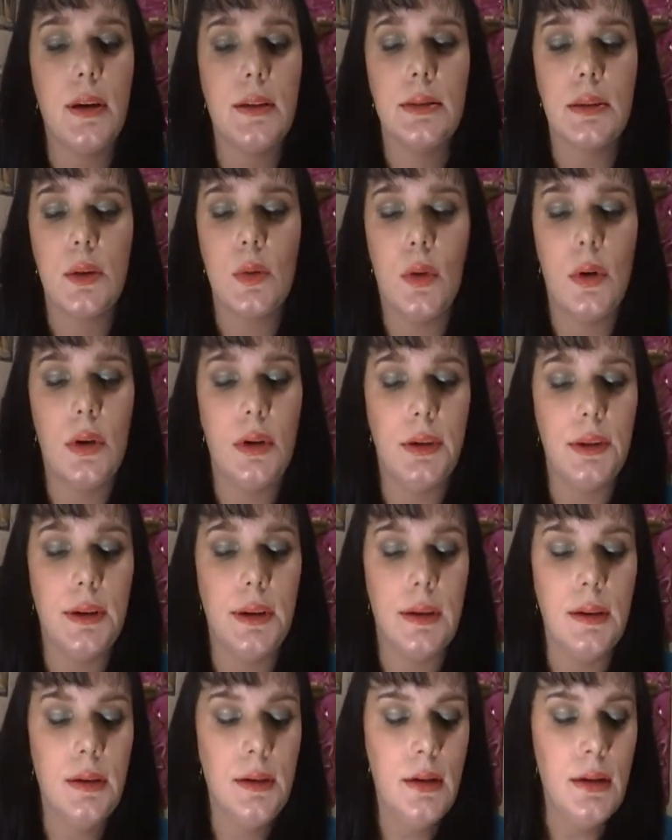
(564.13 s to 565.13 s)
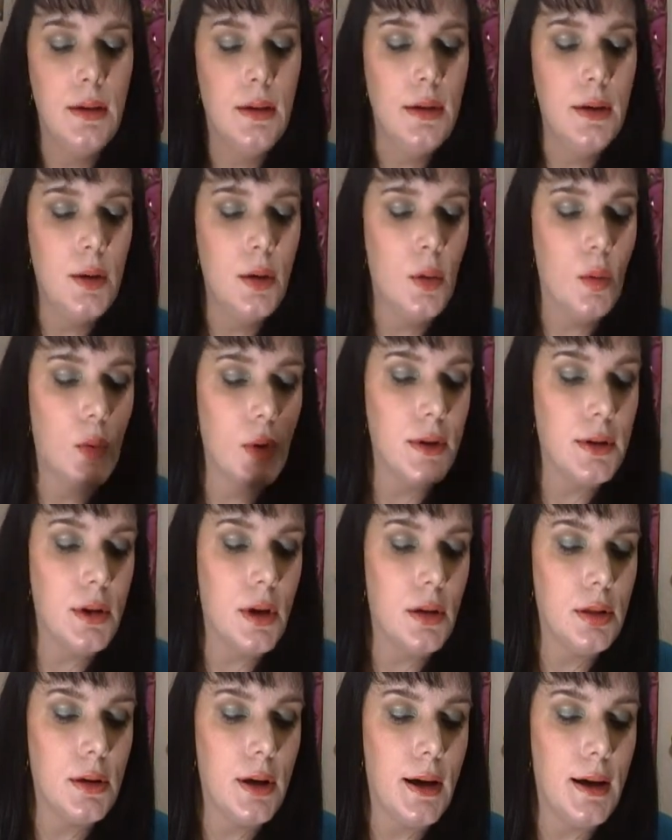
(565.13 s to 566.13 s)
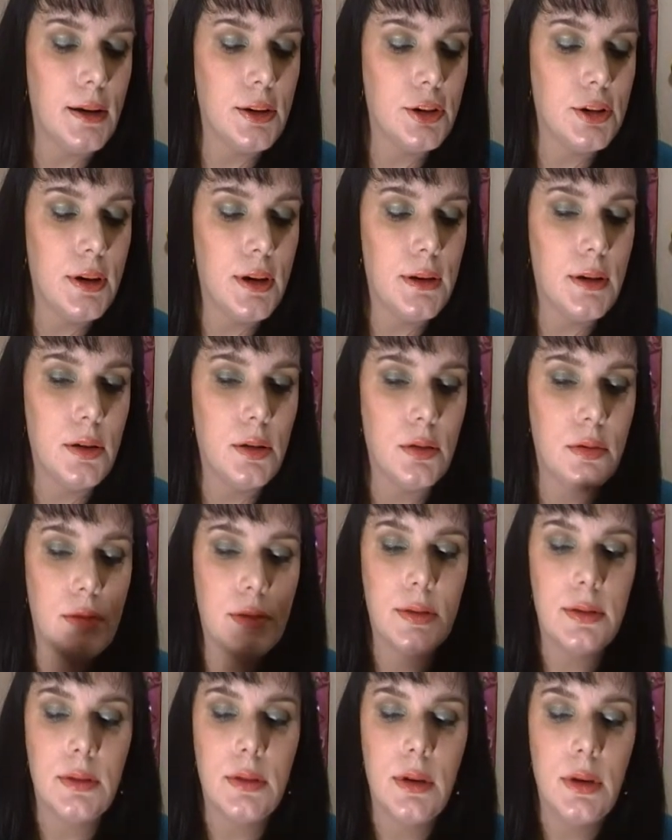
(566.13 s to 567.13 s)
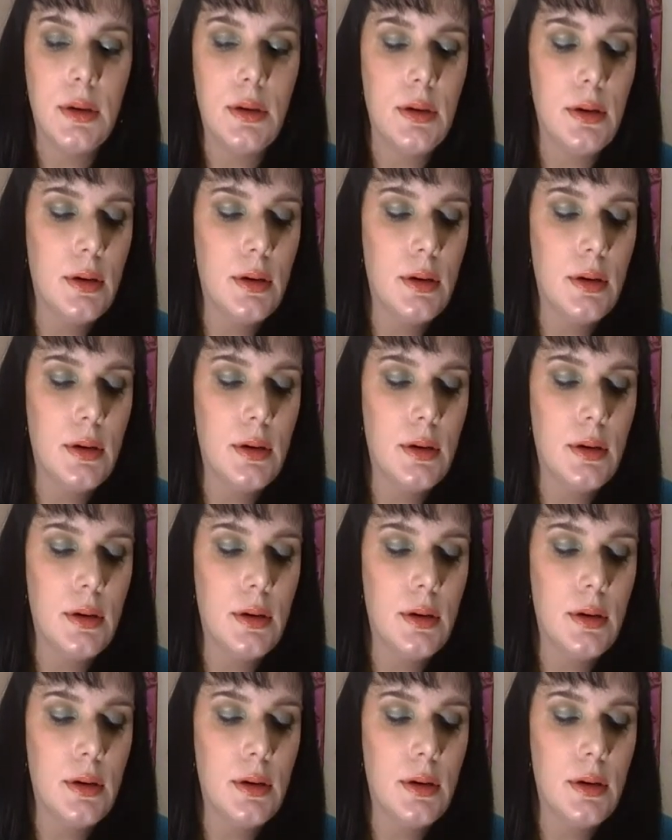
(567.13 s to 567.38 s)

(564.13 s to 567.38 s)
amazing quality $1 eyeshadows.